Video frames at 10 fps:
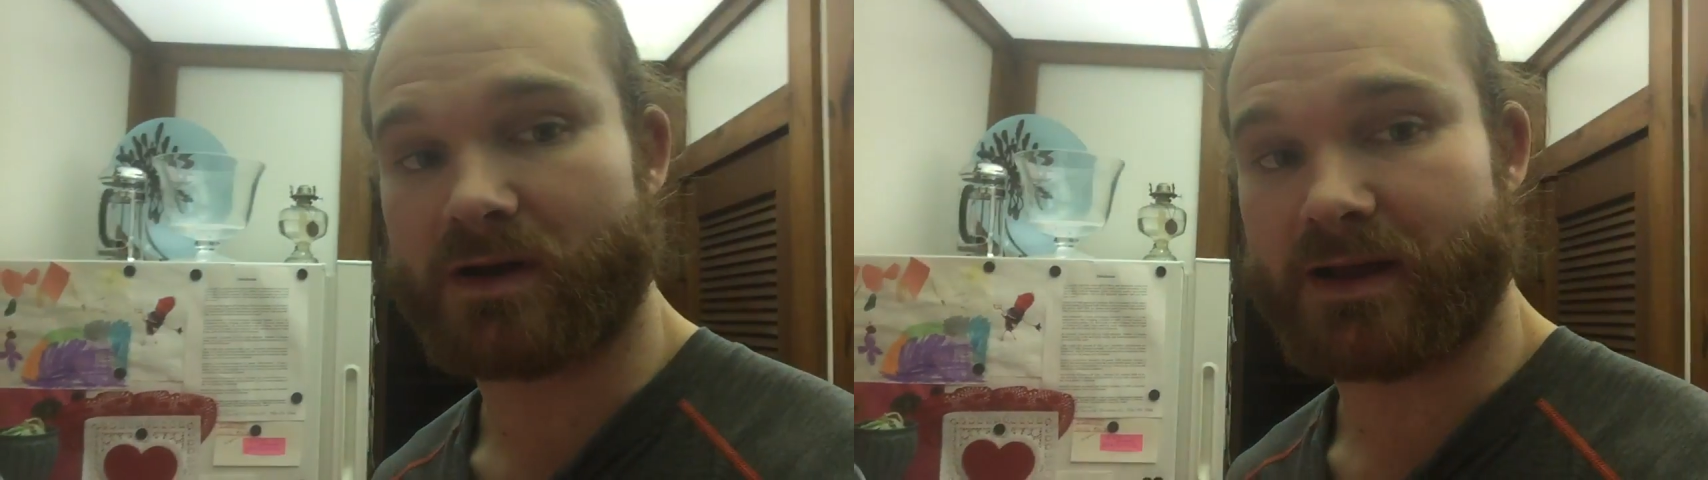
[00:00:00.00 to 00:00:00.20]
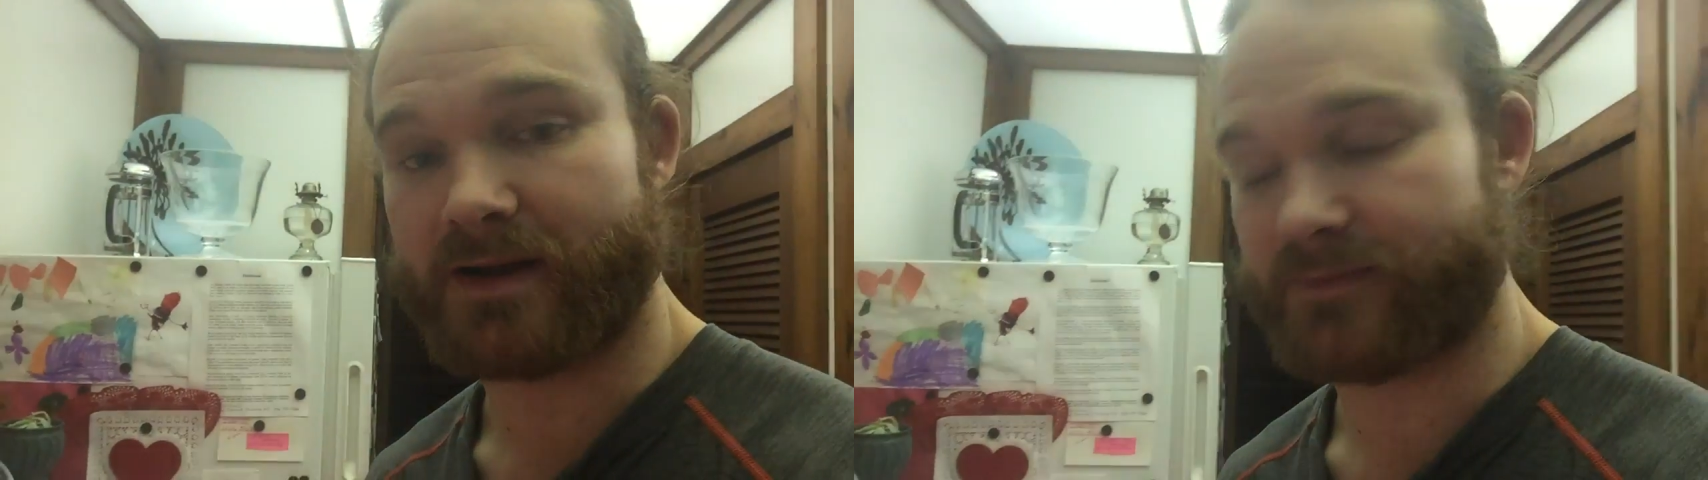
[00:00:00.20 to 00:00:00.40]

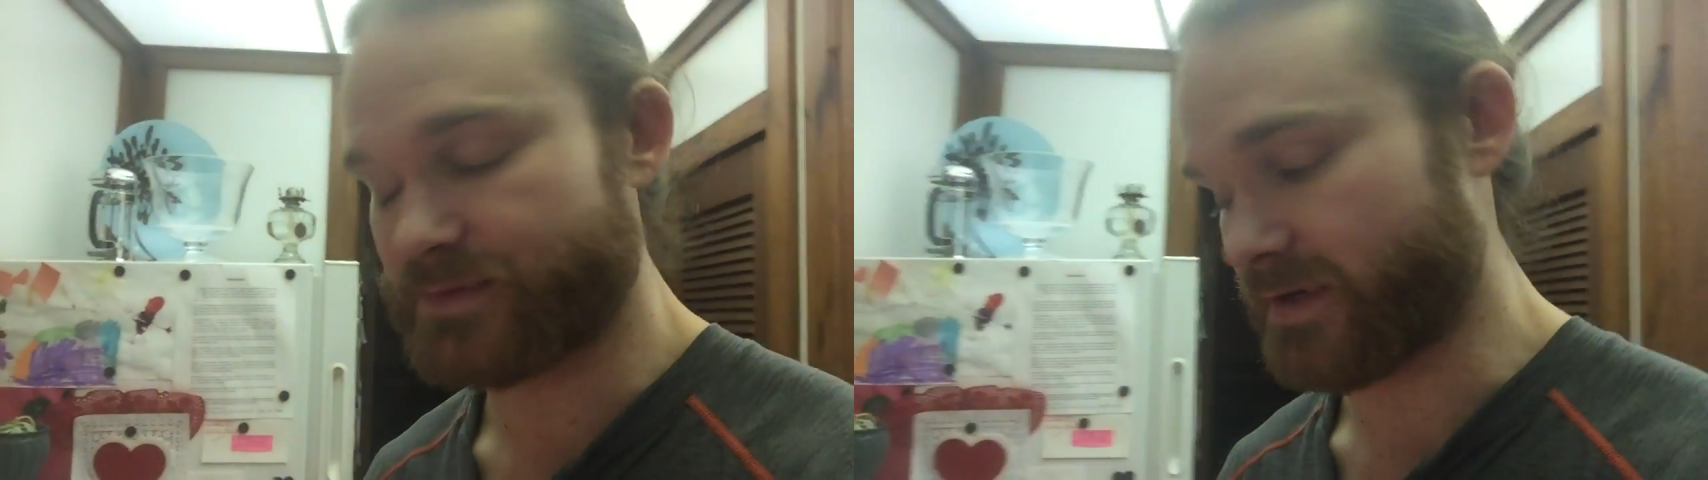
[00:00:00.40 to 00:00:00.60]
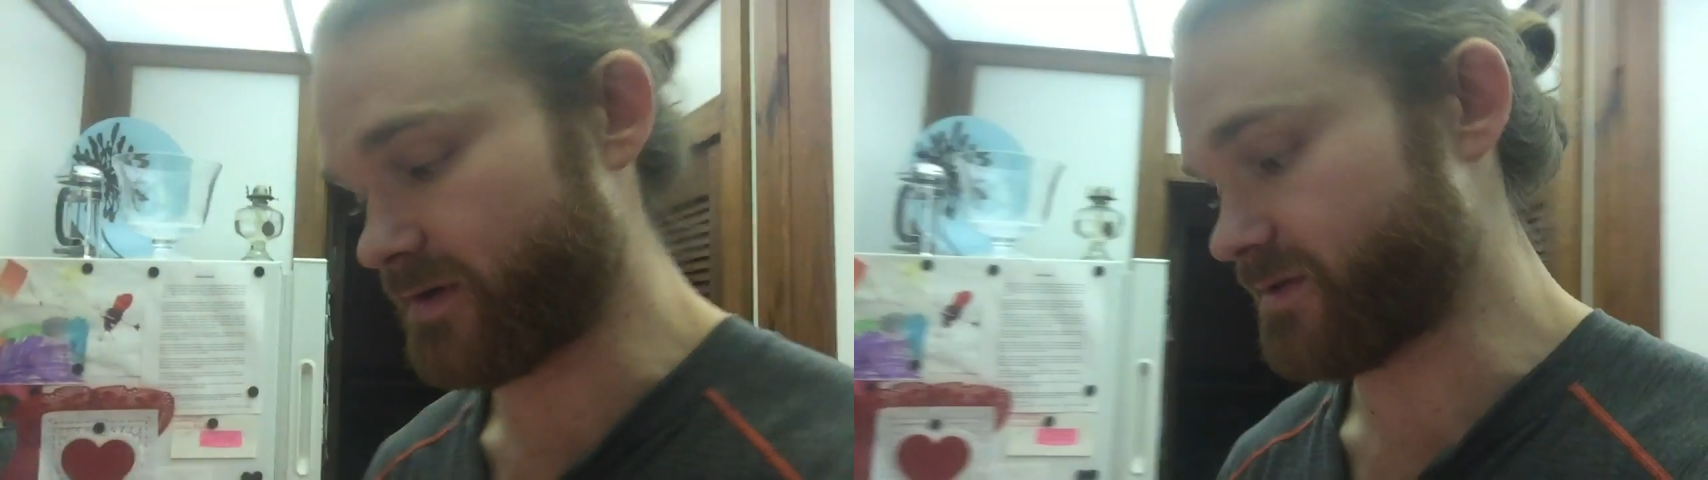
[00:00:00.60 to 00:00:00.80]
I got them
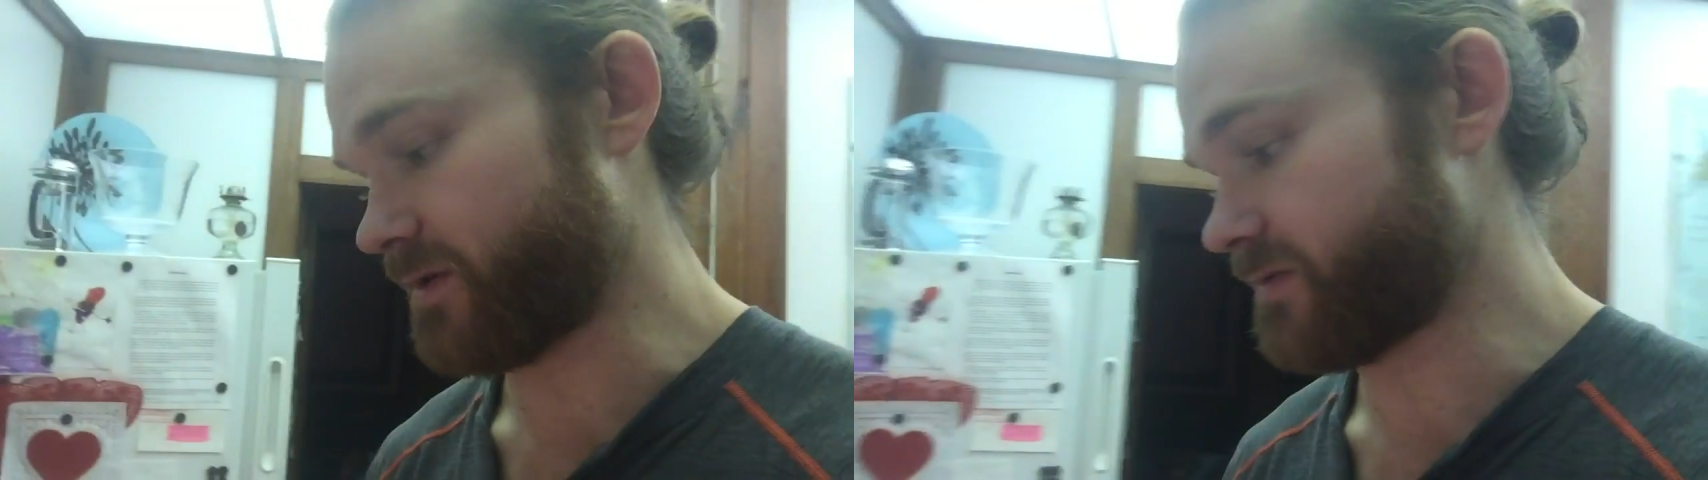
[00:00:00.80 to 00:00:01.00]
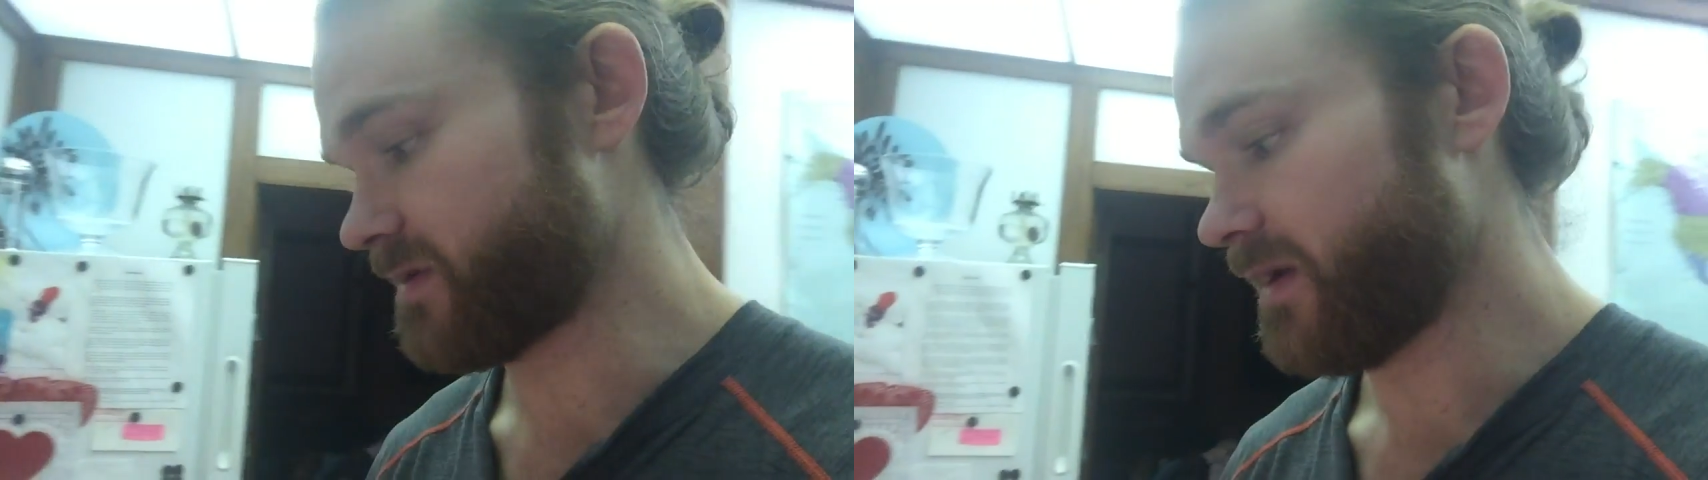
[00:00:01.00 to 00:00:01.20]
from Trader
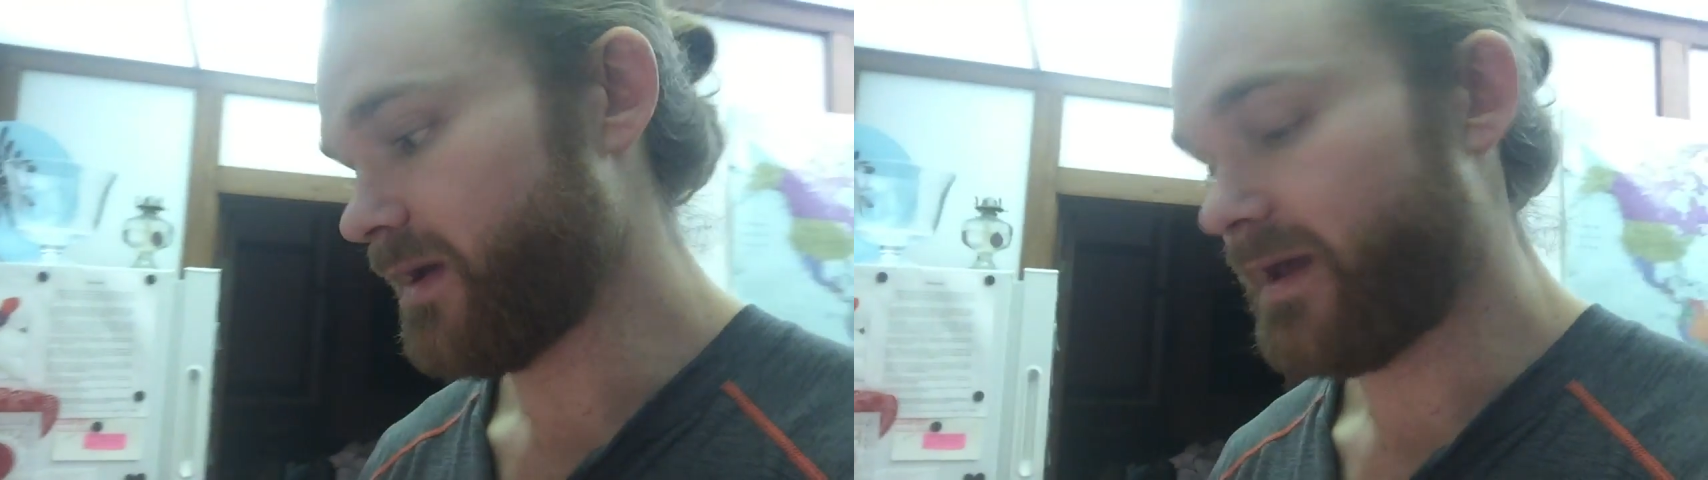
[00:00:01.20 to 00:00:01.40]
Joe's.